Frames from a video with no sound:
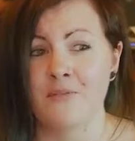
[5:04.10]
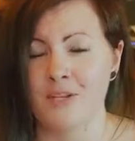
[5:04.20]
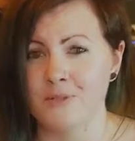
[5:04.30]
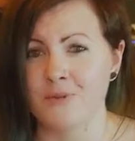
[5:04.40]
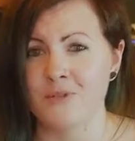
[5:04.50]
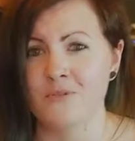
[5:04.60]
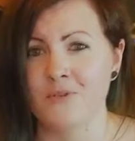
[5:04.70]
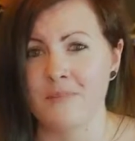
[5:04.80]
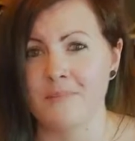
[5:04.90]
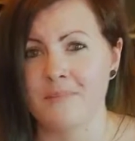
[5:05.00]
the vegetables
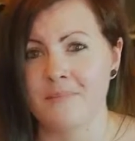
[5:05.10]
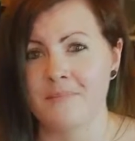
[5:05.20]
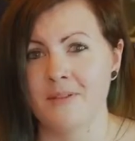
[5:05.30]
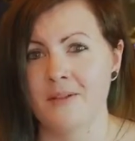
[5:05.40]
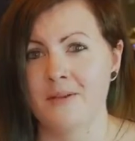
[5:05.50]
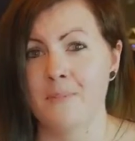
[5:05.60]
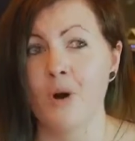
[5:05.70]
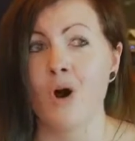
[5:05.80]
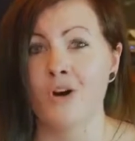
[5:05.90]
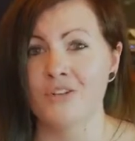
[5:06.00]
from the
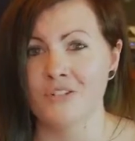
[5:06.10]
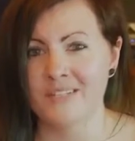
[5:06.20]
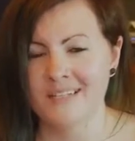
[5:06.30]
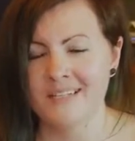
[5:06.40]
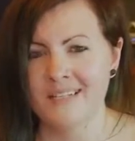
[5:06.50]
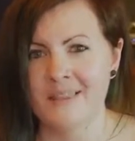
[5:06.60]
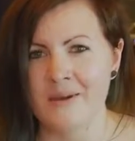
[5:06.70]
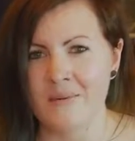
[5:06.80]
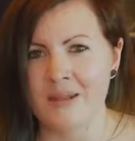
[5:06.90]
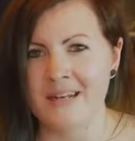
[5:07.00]
pond
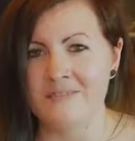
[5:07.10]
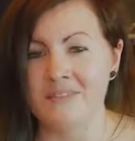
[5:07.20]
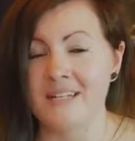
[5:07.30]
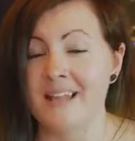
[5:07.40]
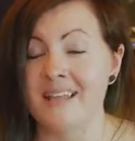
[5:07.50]
that we were eating for dinner.